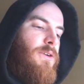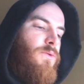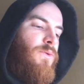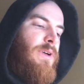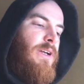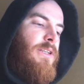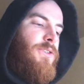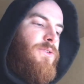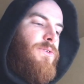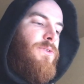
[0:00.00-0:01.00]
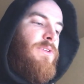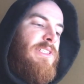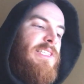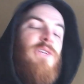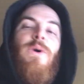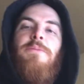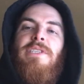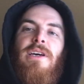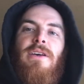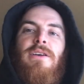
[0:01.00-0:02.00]
went onto the Steeda
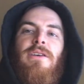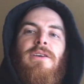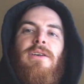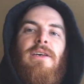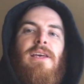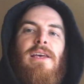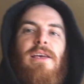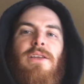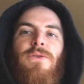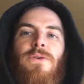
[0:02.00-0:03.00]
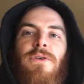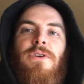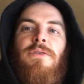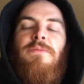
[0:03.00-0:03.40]
website and ordered